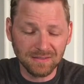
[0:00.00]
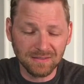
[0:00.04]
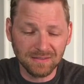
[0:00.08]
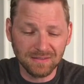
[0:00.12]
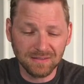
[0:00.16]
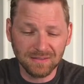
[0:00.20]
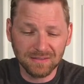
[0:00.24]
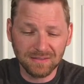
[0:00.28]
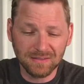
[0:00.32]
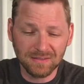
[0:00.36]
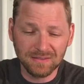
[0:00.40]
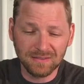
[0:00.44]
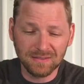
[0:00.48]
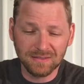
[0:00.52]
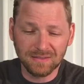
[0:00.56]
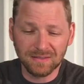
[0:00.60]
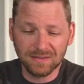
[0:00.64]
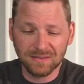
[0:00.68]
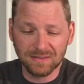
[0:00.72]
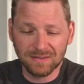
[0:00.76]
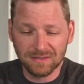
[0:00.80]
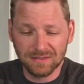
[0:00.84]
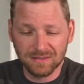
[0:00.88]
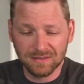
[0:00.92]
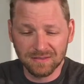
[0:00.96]

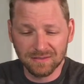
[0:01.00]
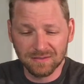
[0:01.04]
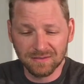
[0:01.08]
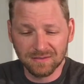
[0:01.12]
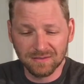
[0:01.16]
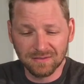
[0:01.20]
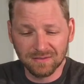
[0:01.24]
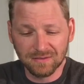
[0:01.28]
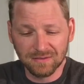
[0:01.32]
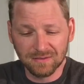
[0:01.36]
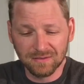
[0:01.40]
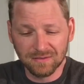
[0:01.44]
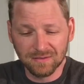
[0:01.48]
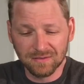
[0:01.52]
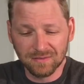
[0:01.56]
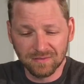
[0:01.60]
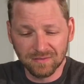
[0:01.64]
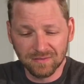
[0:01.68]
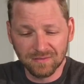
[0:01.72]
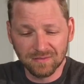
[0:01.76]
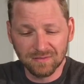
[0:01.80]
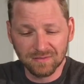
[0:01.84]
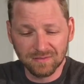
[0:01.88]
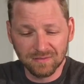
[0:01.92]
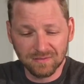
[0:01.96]

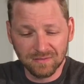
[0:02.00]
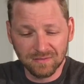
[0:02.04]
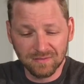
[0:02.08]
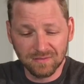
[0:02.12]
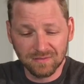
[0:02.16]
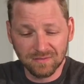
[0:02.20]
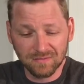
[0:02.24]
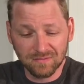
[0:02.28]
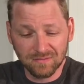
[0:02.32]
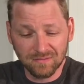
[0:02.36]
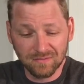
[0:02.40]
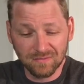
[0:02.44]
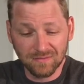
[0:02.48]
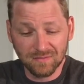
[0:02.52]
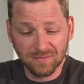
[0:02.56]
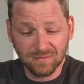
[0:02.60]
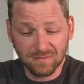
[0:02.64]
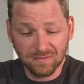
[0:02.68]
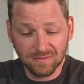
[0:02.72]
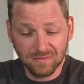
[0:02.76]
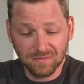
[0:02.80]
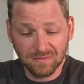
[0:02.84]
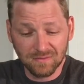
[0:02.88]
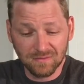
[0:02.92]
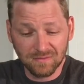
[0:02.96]

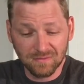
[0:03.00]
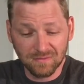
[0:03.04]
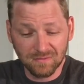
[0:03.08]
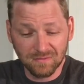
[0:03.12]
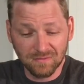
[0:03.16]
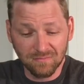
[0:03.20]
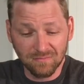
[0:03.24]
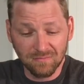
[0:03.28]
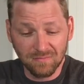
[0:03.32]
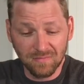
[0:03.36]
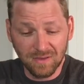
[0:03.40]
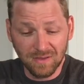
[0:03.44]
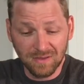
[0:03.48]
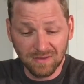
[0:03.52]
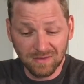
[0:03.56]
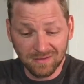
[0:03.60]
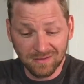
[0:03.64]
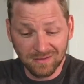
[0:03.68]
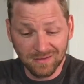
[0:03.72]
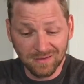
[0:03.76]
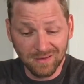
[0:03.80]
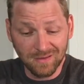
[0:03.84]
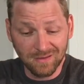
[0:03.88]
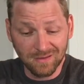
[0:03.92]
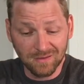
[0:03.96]

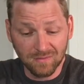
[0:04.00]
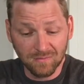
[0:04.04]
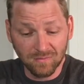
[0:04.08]
No words are spoken by the person on screen.